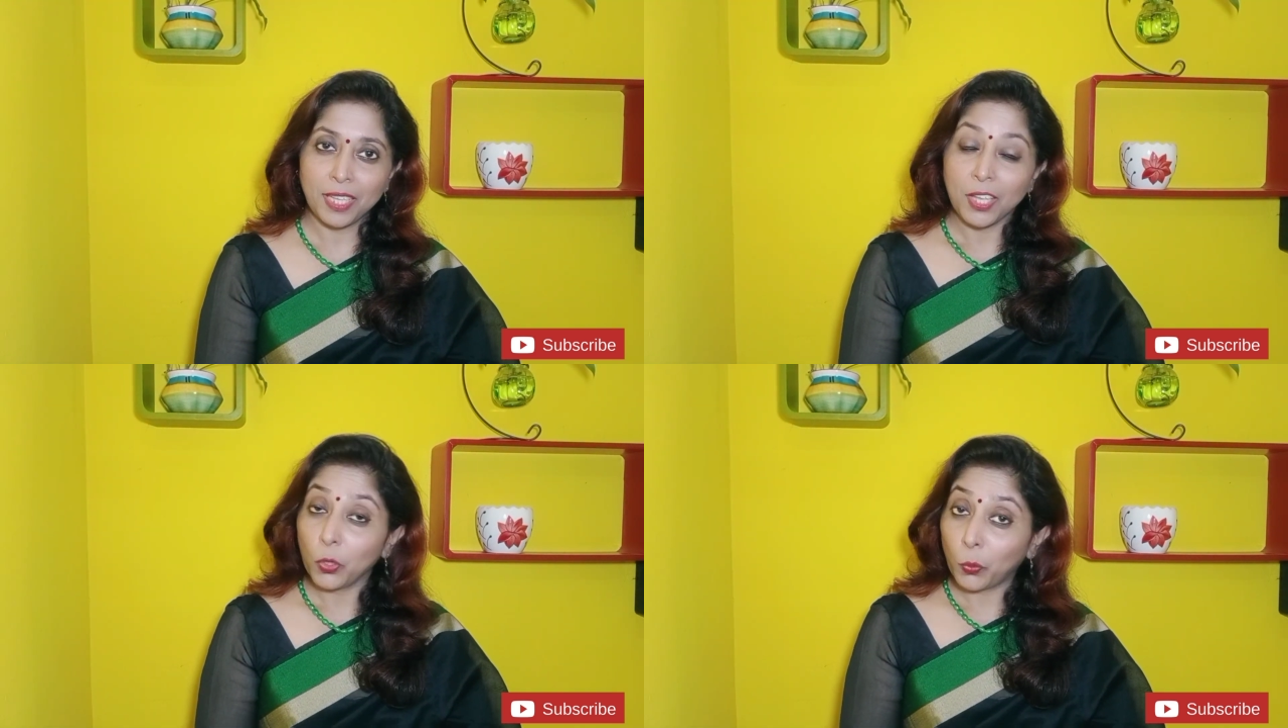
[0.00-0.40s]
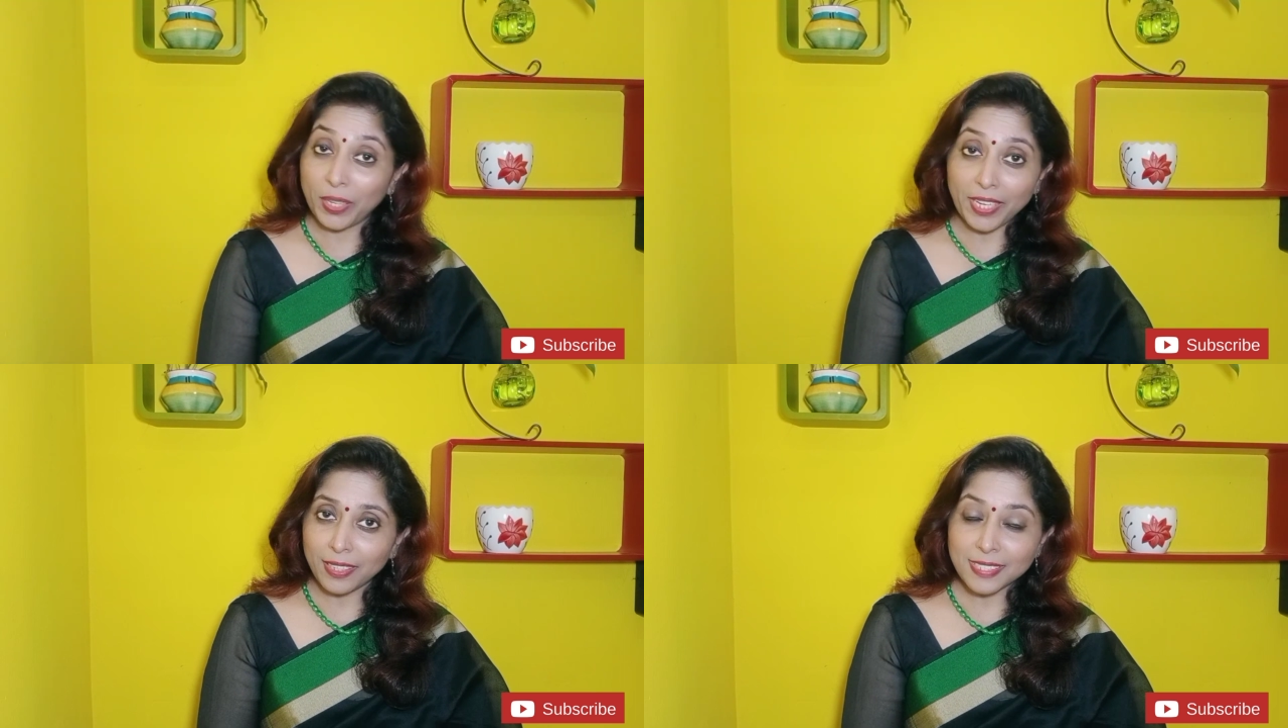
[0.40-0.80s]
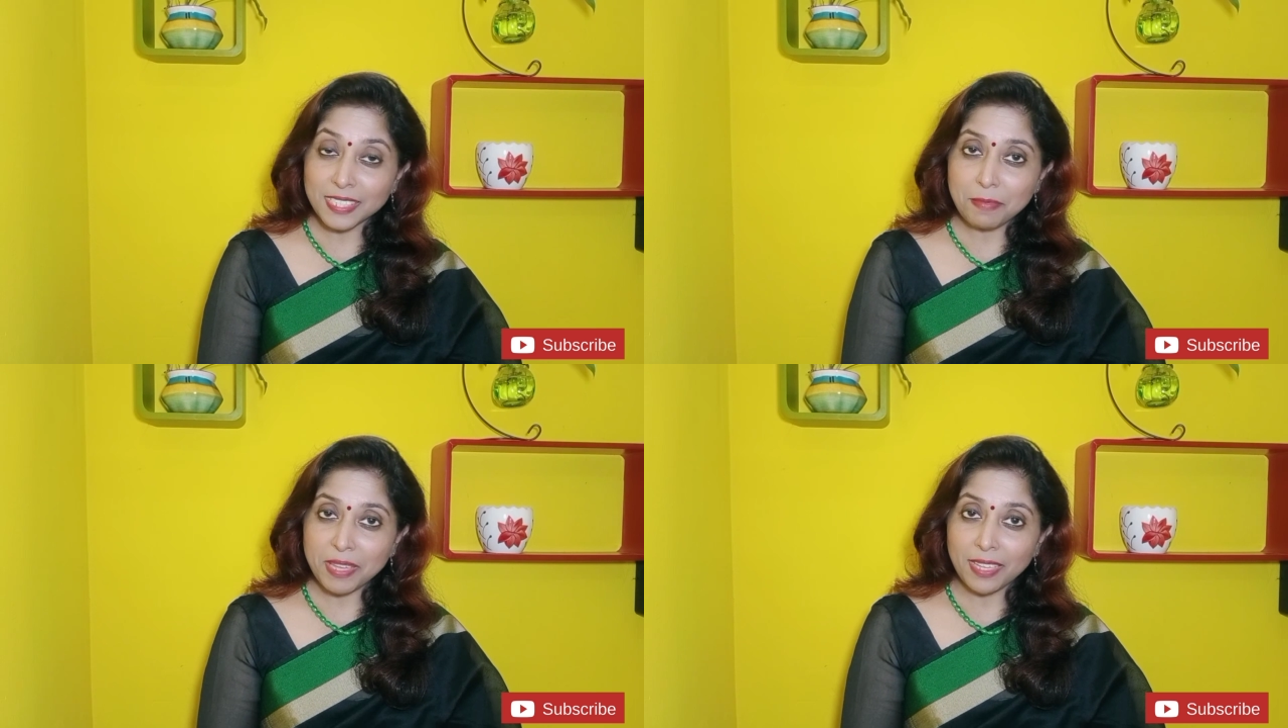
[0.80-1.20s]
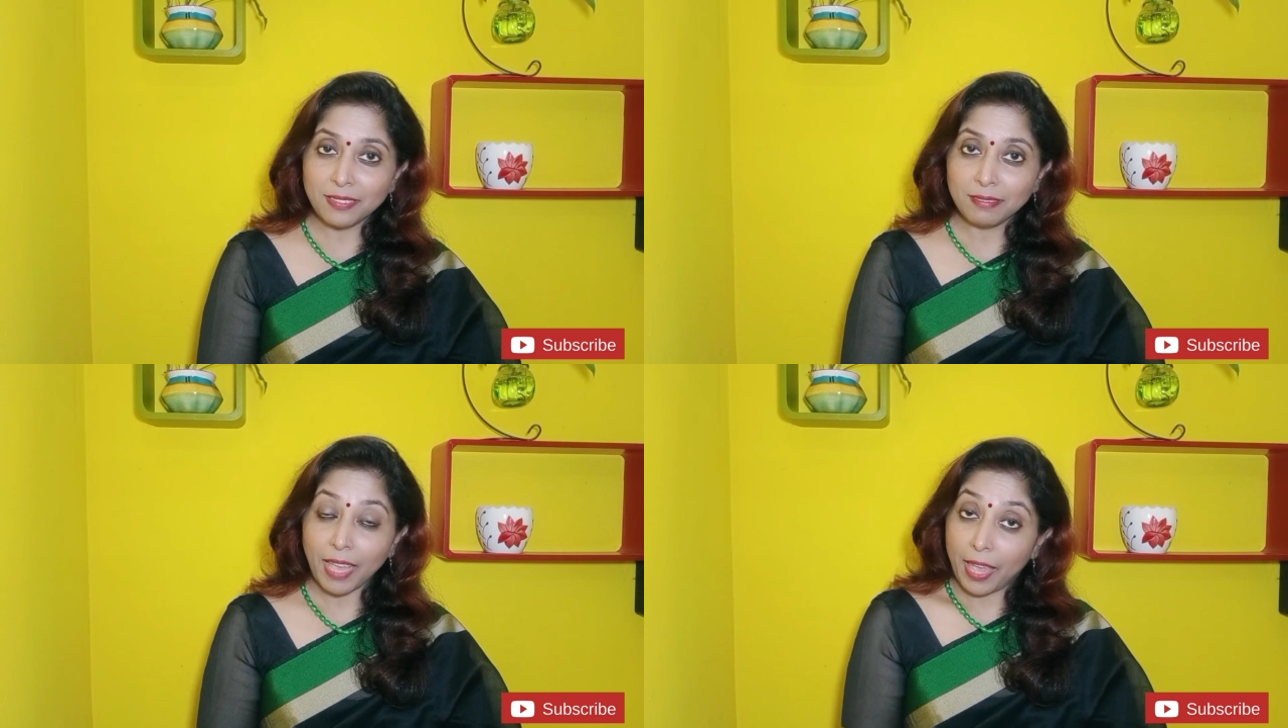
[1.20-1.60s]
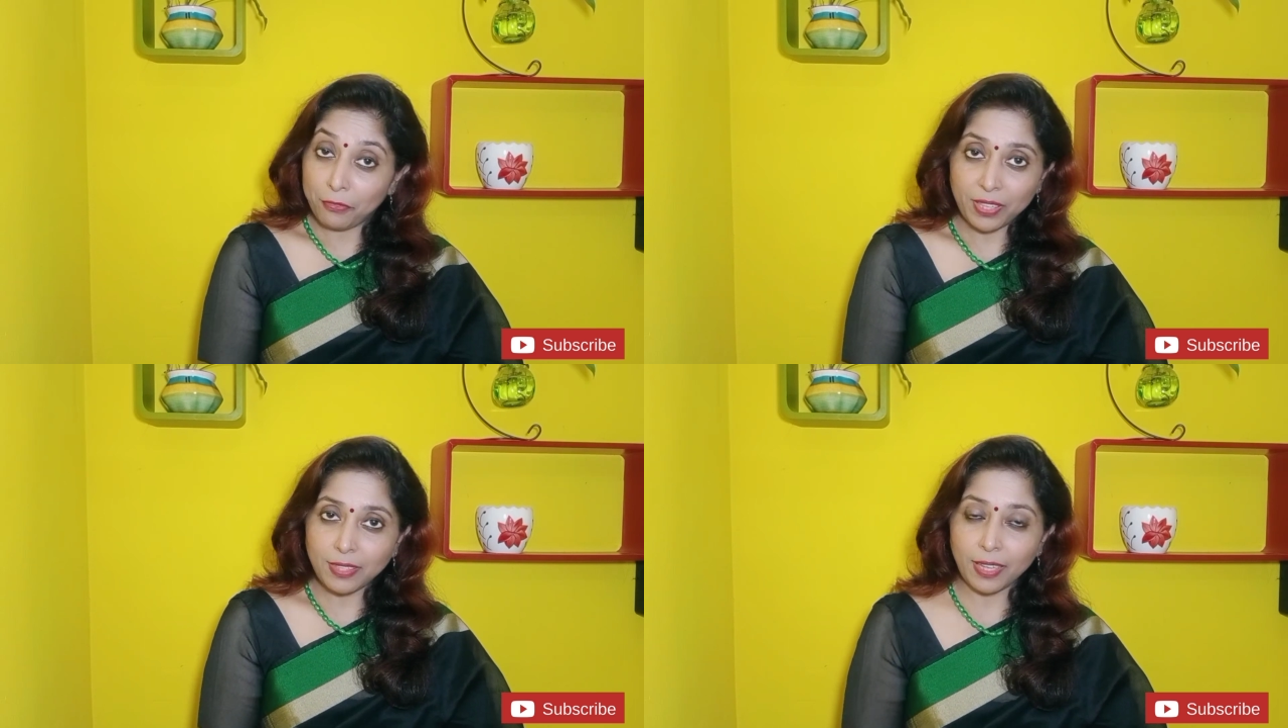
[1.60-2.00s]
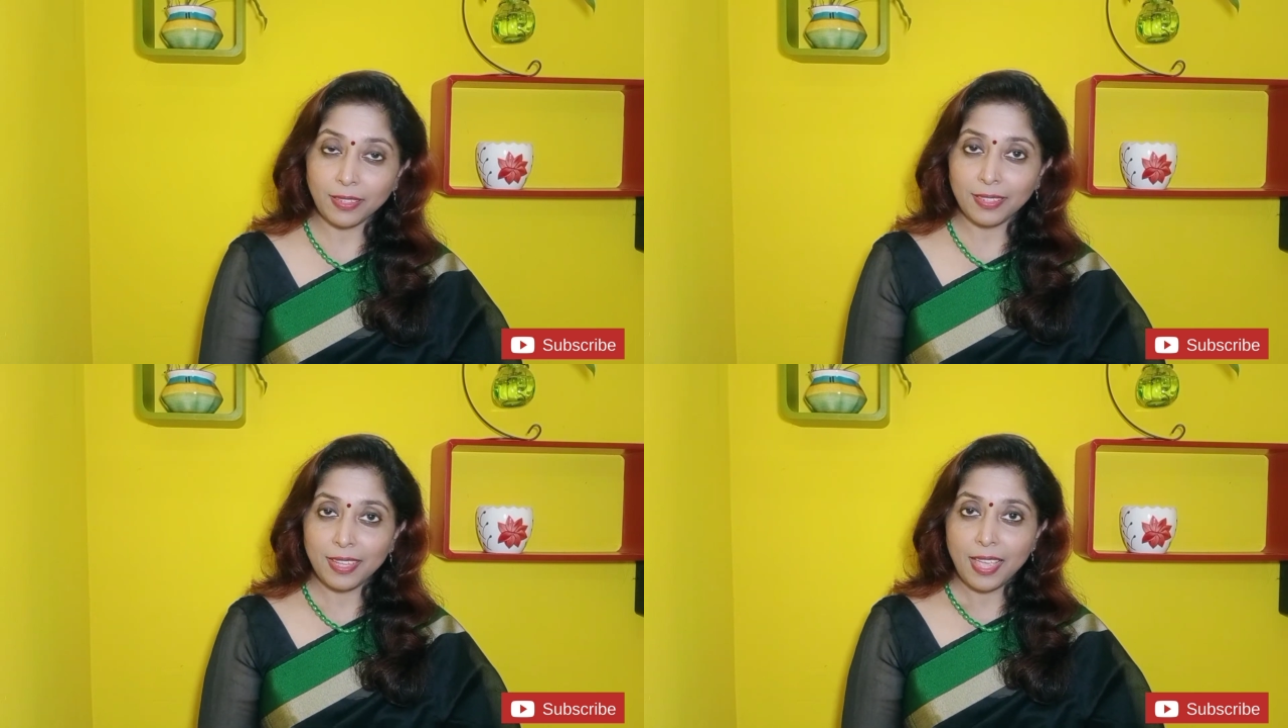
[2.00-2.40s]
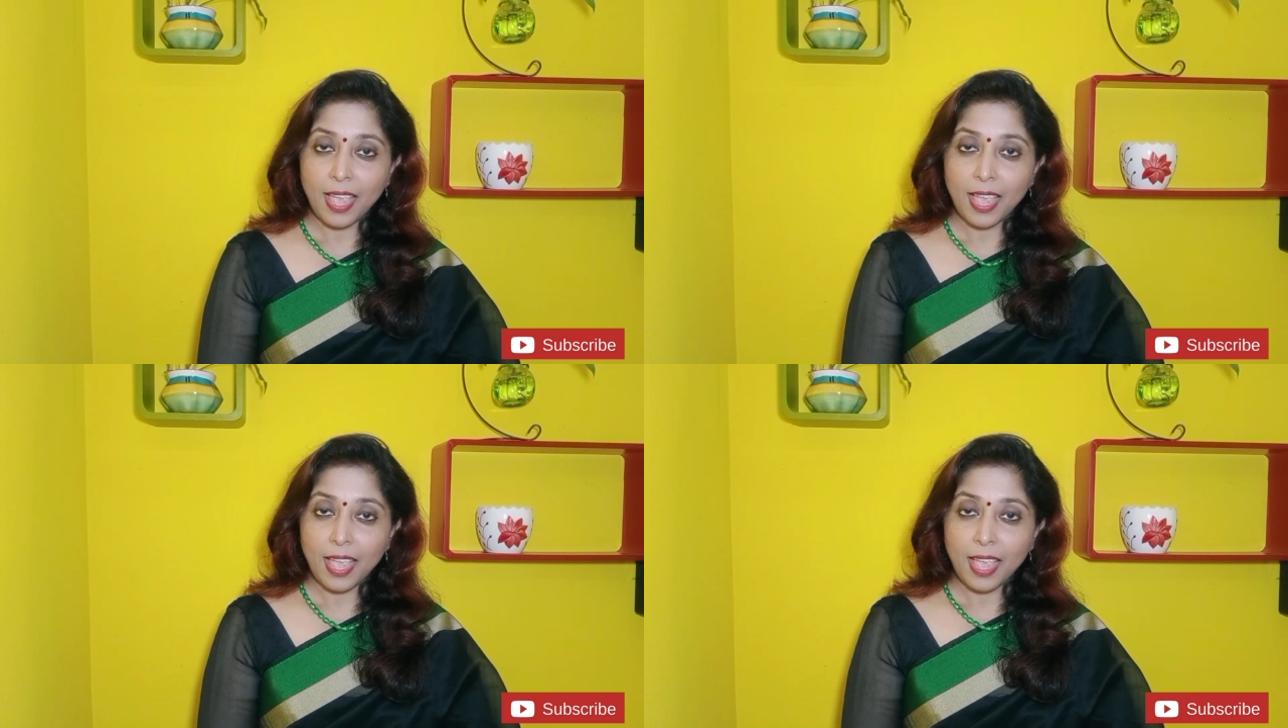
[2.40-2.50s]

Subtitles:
Winning doesn't mean everything,